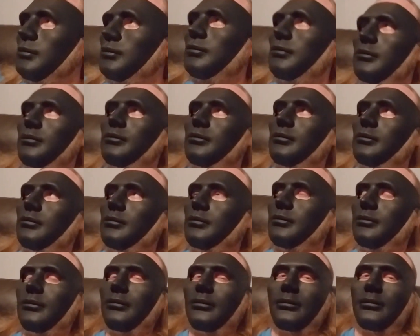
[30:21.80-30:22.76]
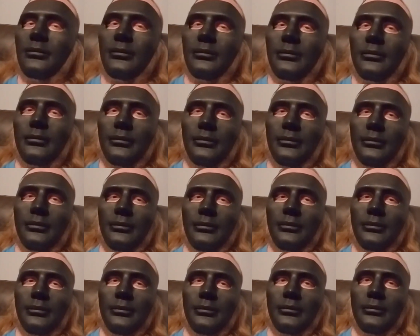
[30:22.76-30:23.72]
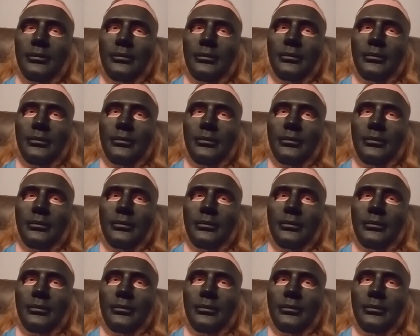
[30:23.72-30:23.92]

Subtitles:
Ah, son of a bitch.